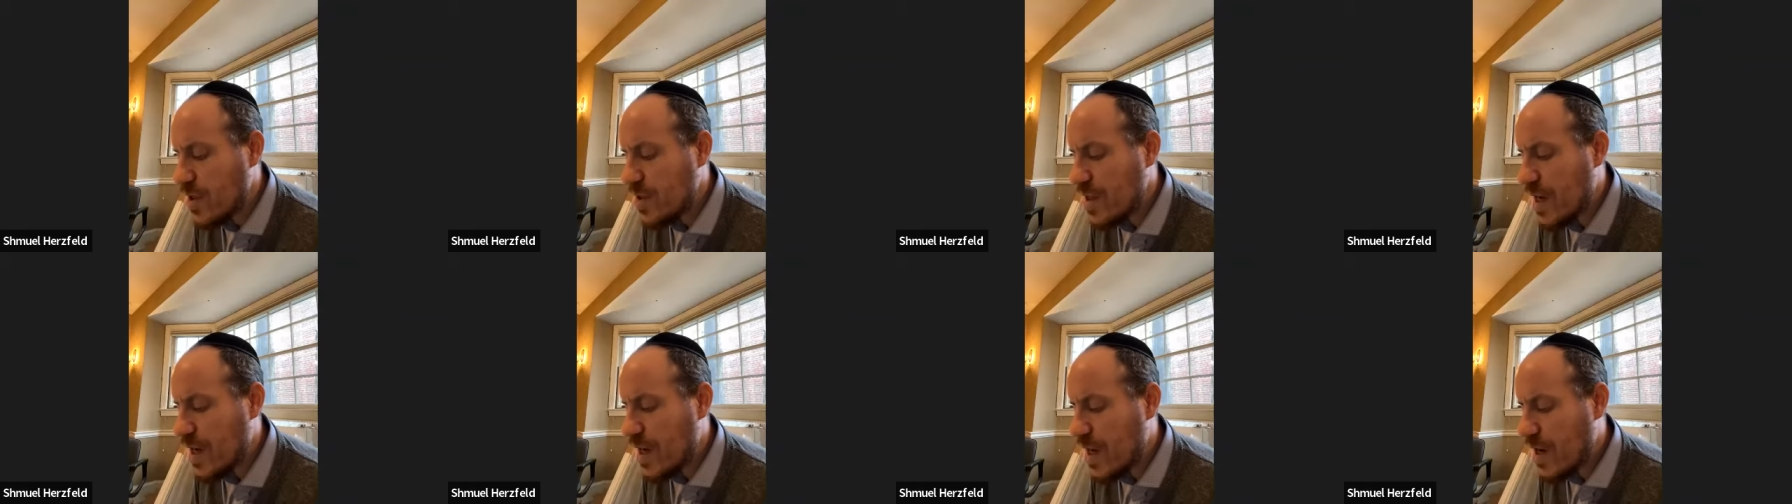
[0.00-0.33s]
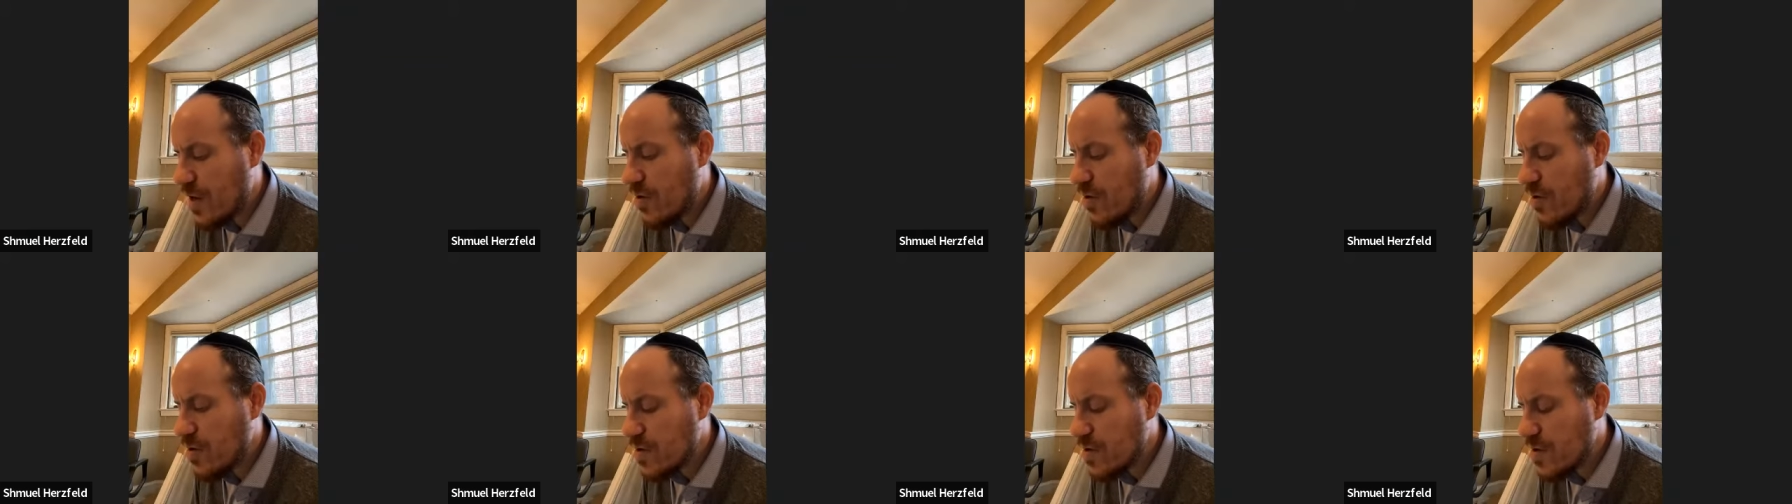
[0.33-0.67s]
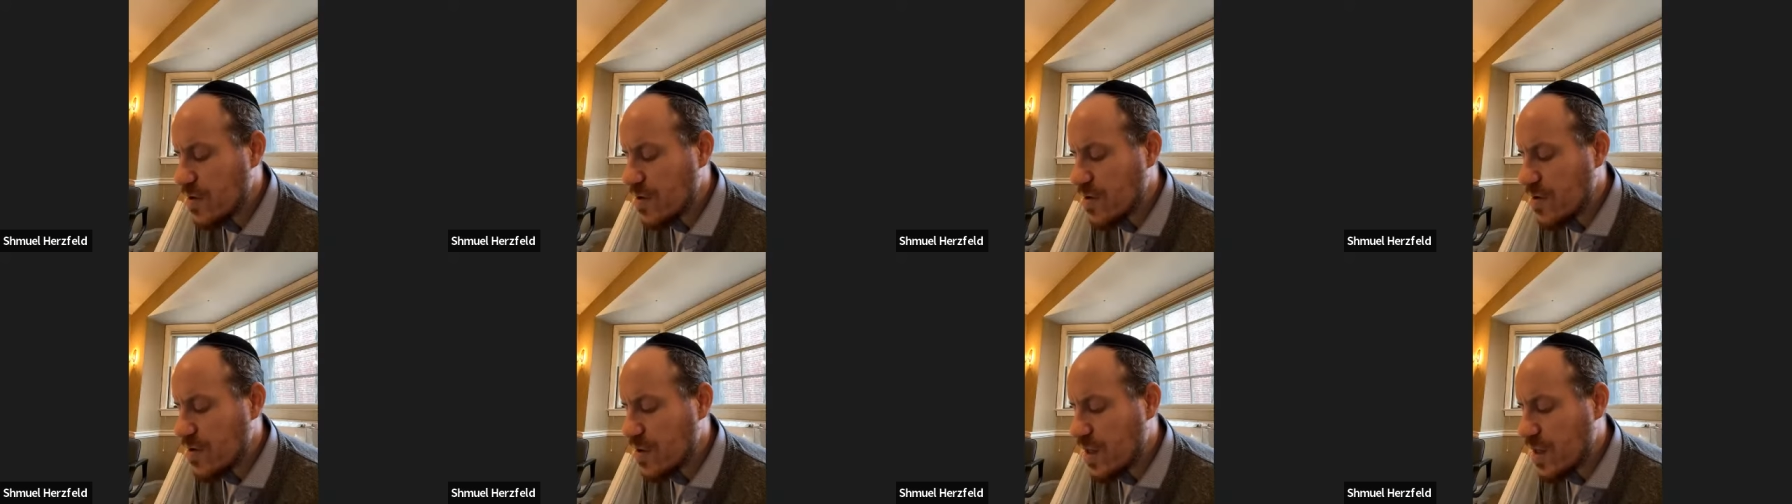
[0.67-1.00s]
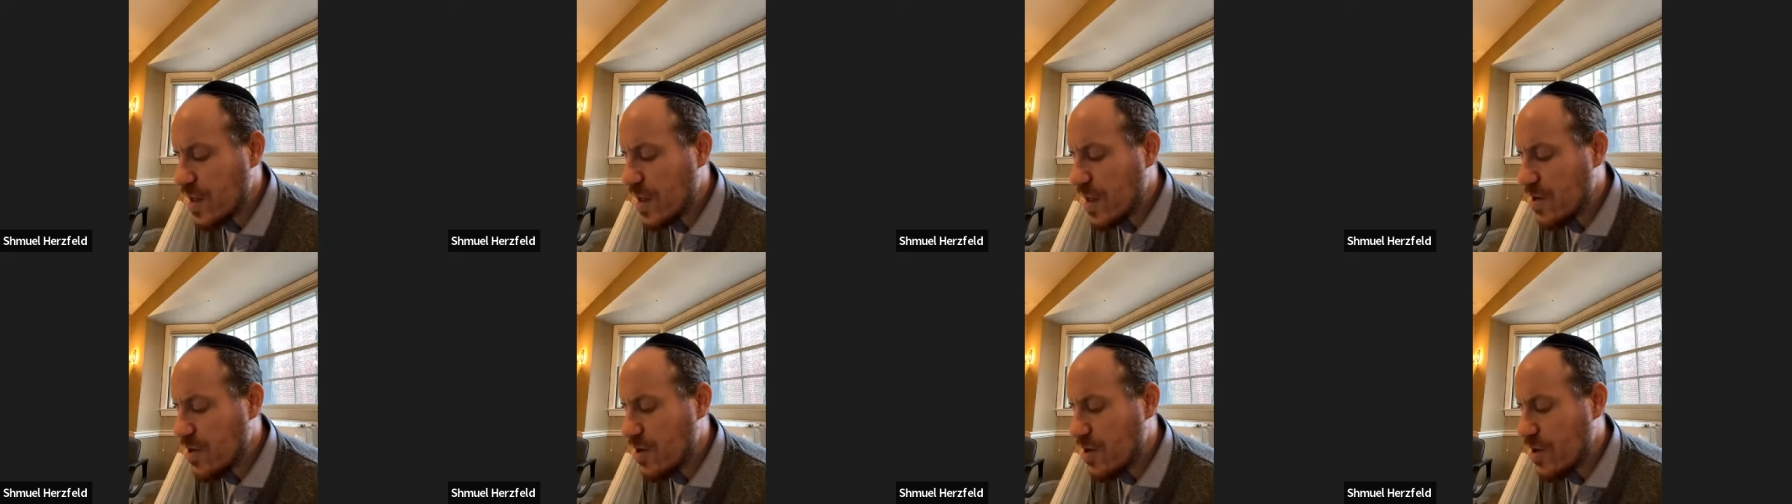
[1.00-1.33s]
Naharos, it's
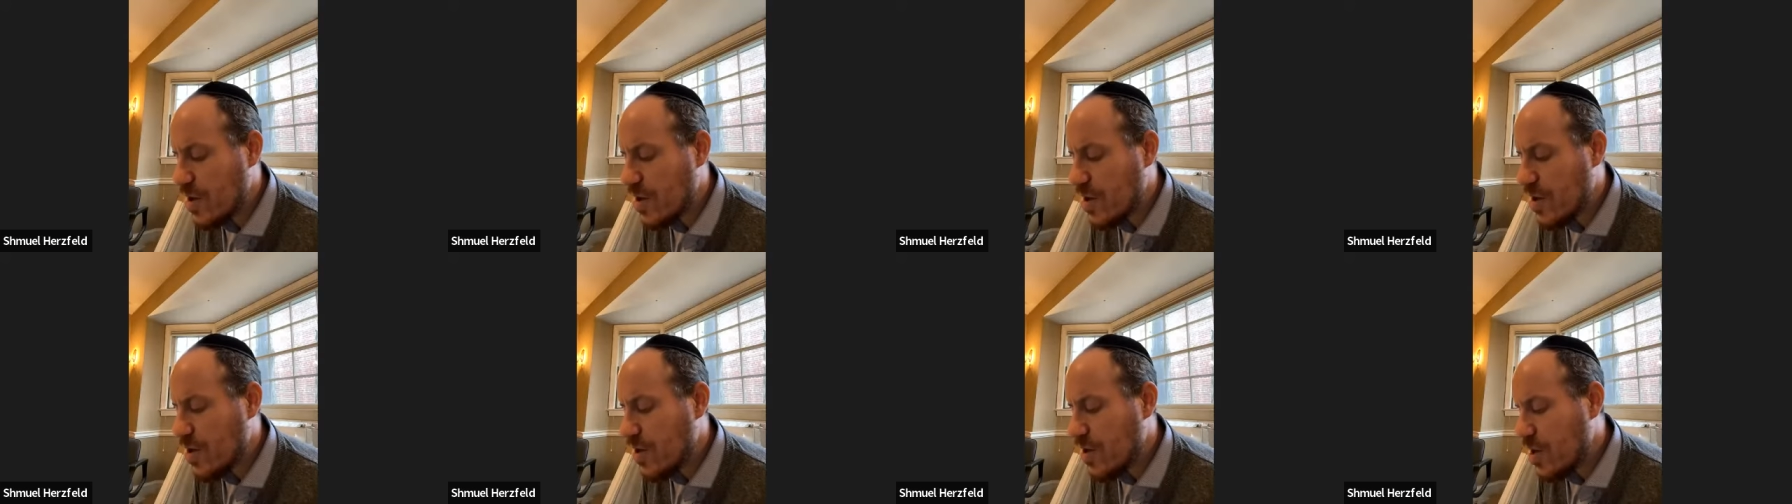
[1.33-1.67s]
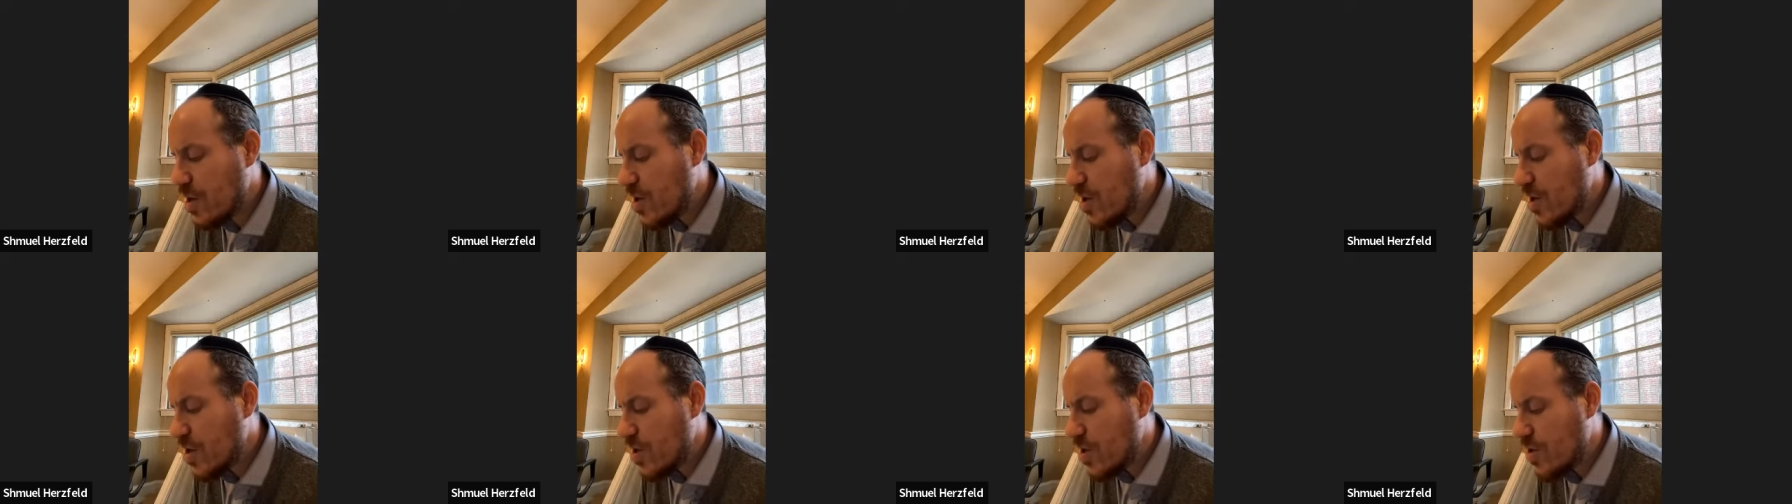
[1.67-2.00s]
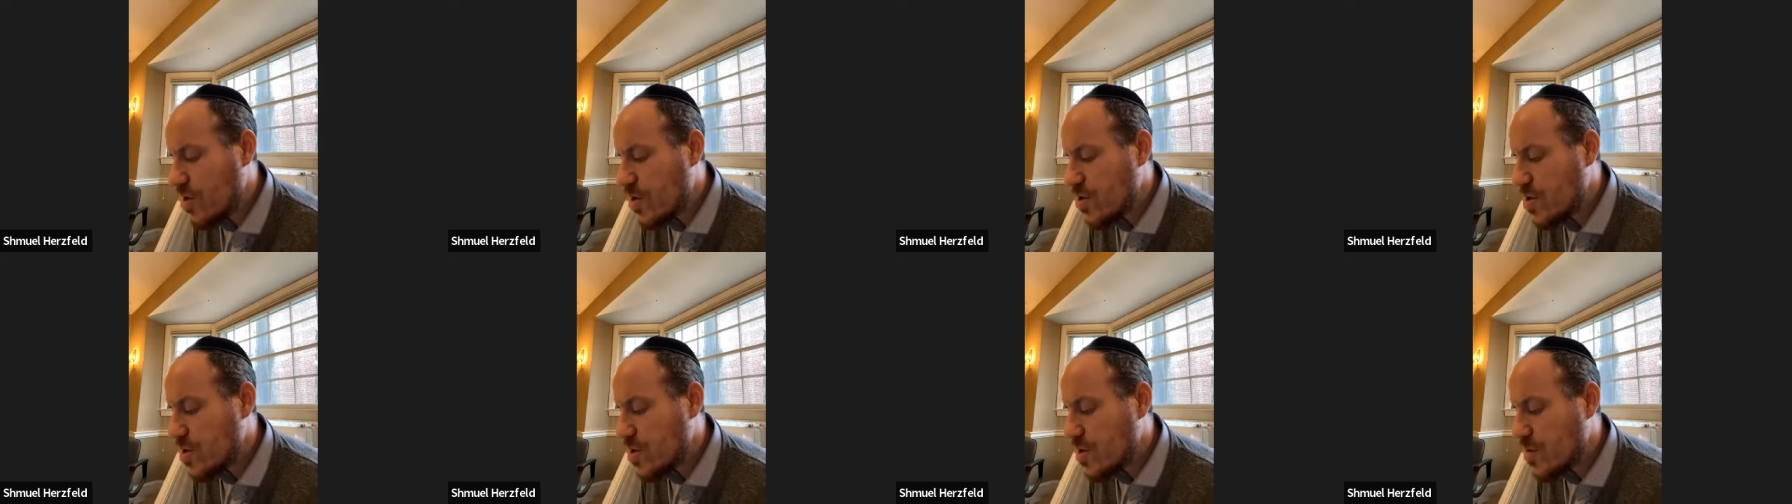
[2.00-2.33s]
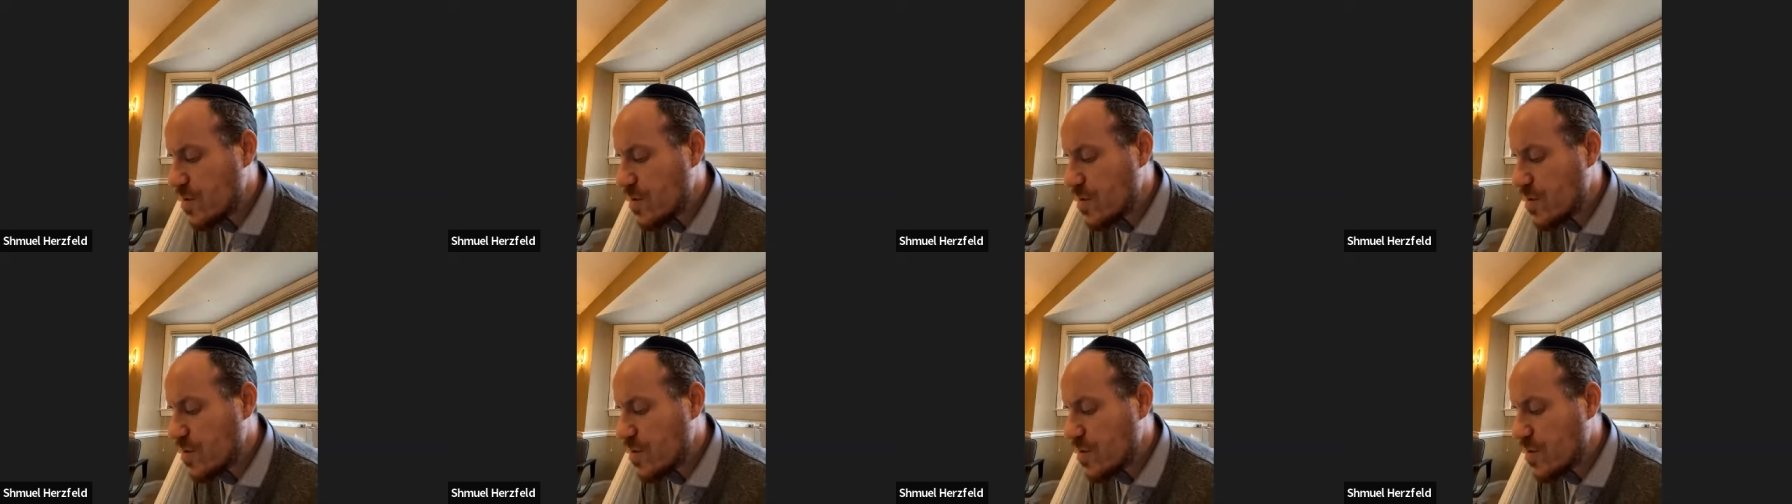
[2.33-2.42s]
like uh, or